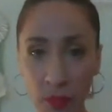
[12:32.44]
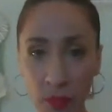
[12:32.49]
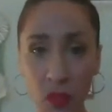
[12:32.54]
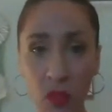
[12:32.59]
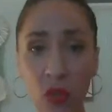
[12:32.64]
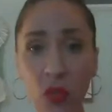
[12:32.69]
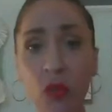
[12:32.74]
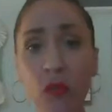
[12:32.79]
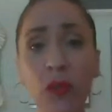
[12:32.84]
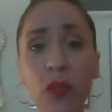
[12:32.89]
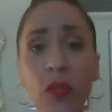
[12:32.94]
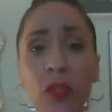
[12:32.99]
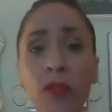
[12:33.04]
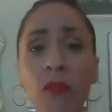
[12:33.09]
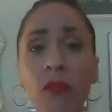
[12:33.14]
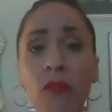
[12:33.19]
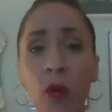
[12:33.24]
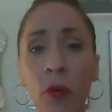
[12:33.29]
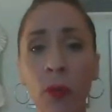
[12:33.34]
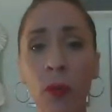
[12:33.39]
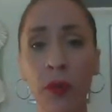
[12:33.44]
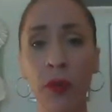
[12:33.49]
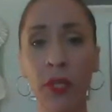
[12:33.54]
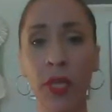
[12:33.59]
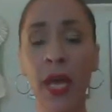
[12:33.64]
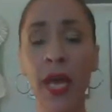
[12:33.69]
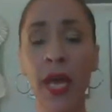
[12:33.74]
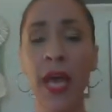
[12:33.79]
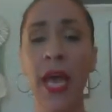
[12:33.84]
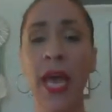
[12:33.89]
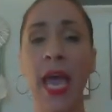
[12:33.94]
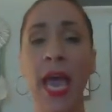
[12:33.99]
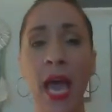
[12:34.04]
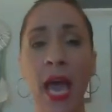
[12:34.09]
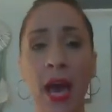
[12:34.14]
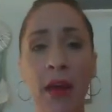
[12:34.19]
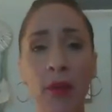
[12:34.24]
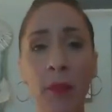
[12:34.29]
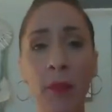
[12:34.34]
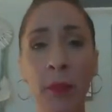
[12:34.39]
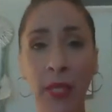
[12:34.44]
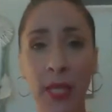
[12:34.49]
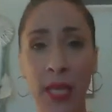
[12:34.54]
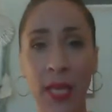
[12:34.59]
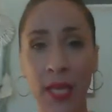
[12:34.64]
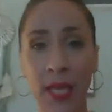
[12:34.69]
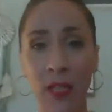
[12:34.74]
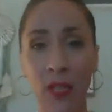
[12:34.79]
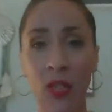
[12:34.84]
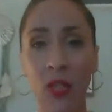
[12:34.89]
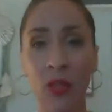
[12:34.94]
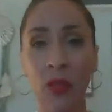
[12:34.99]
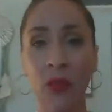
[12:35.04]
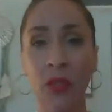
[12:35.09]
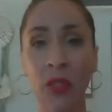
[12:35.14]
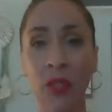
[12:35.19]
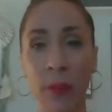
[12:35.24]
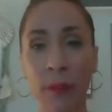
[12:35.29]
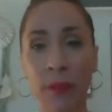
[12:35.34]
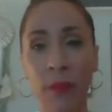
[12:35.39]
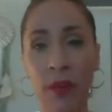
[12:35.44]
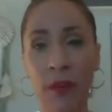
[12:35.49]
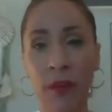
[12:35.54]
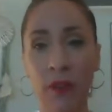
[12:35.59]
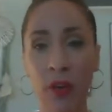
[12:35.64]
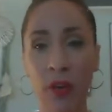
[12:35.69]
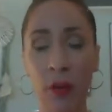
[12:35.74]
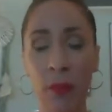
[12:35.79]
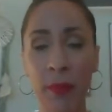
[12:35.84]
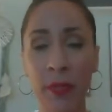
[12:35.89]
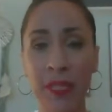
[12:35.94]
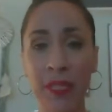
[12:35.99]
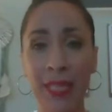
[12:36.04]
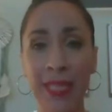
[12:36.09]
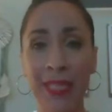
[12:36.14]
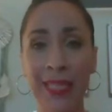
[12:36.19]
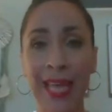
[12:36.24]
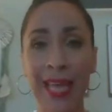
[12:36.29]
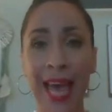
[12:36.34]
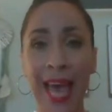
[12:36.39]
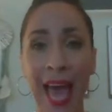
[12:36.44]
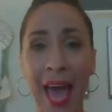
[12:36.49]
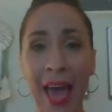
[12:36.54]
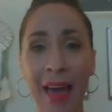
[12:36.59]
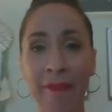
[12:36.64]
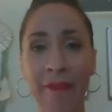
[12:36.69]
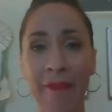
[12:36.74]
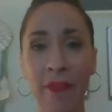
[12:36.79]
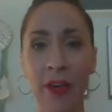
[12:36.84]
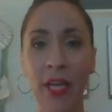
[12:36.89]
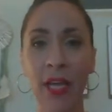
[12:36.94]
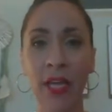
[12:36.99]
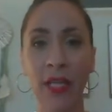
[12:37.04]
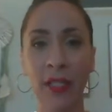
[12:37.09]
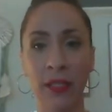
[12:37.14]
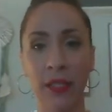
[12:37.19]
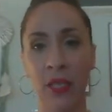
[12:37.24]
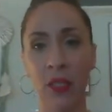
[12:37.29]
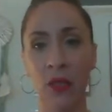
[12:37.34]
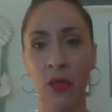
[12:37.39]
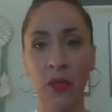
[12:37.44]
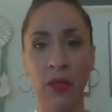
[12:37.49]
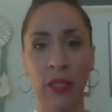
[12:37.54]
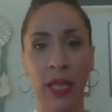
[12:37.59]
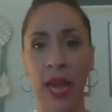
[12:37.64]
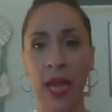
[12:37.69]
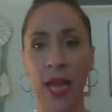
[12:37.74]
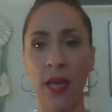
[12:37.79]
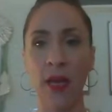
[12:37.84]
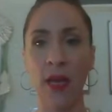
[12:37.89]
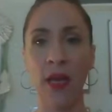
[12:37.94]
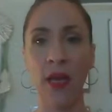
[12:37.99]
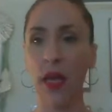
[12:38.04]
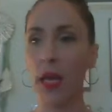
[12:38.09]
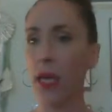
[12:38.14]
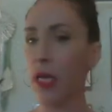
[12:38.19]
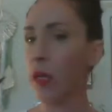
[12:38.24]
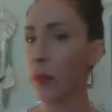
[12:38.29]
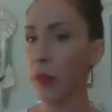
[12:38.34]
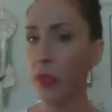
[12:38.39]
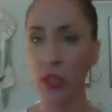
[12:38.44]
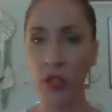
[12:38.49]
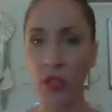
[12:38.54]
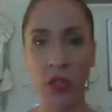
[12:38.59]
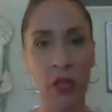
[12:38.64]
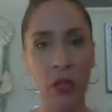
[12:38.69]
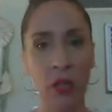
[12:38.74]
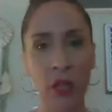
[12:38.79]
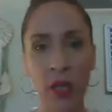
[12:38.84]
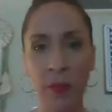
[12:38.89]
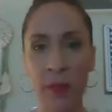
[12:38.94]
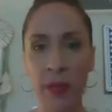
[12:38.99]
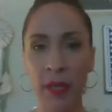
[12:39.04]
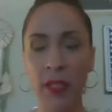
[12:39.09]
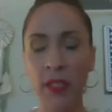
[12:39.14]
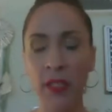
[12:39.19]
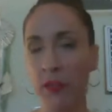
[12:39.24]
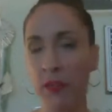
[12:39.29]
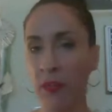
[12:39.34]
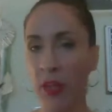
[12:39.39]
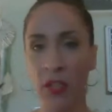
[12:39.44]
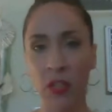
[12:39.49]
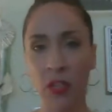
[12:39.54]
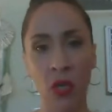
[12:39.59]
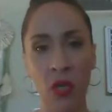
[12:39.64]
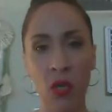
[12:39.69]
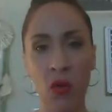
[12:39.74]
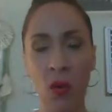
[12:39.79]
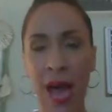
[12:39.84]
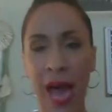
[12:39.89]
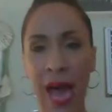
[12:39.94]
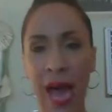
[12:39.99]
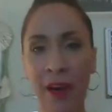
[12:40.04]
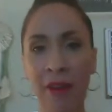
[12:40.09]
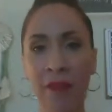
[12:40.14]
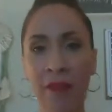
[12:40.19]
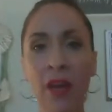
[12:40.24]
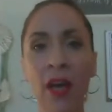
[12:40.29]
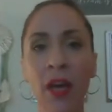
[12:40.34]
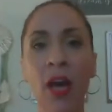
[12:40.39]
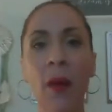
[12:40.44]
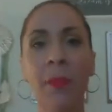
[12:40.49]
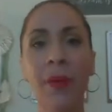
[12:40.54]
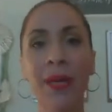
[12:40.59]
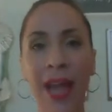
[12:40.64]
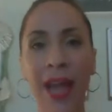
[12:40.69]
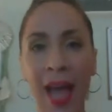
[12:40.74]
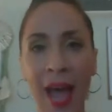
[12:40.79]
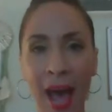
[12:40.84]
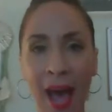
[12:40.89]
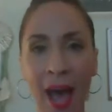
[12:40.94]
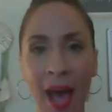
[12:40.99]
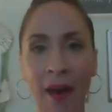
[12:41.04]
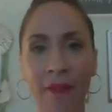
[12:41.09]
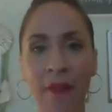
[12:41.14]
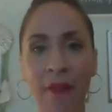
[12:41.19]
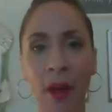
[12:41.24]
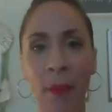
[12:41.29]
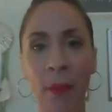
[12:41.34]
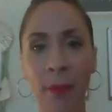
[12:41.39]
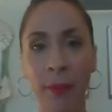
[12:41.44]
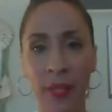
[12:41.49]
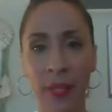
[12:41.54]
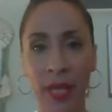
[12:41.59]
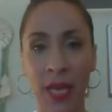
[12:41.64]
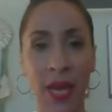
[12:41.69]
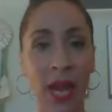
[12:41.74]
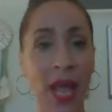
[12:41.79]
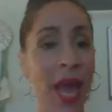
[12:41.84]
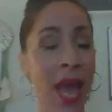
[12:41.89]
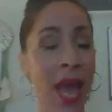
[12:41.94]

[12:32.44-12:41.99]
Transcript: So first and foremost, have a plan to do something for your business every single day. It could be just 30 minutes if that's all you have, but have a plan